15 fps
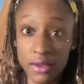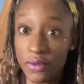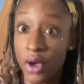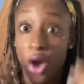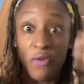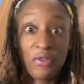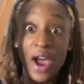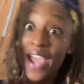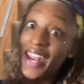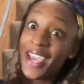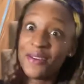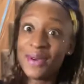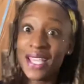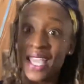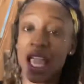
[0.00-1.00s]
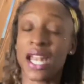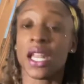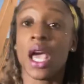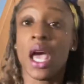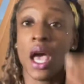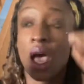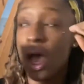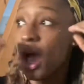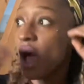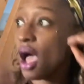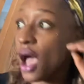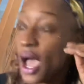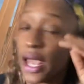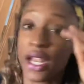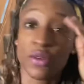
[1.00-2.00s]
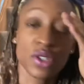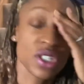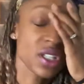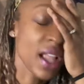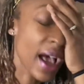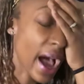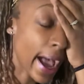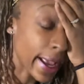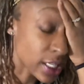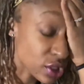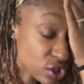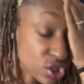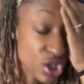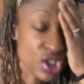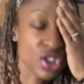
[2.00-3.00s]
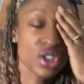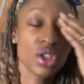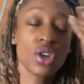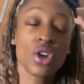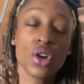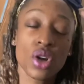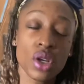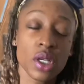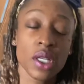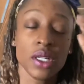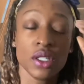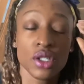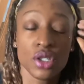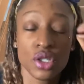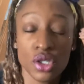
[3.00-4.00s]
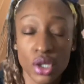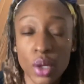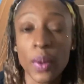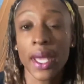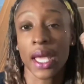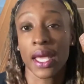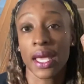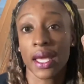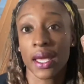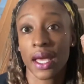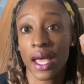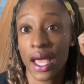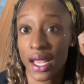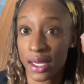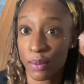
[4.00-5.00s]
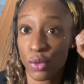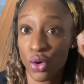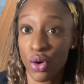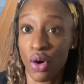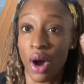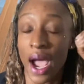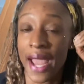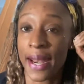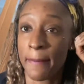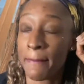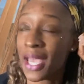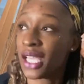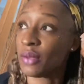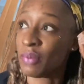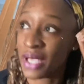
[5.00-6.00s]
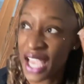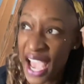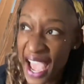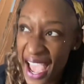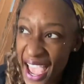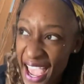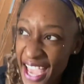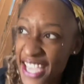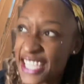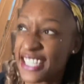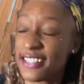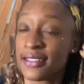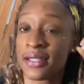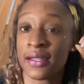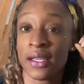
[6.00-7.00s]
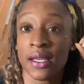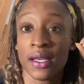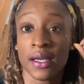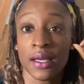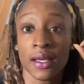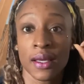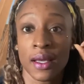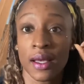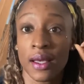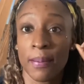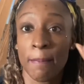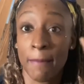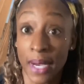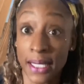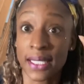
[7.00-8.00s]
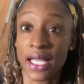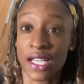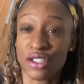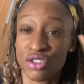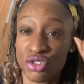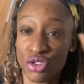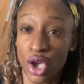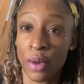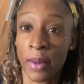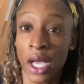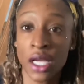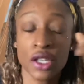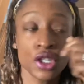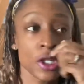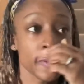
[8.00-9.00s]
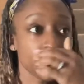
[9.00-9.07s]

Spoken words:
Friday. Weekend. And I was just like, I just couldn't do it anymore. And it made me hate Monday so much.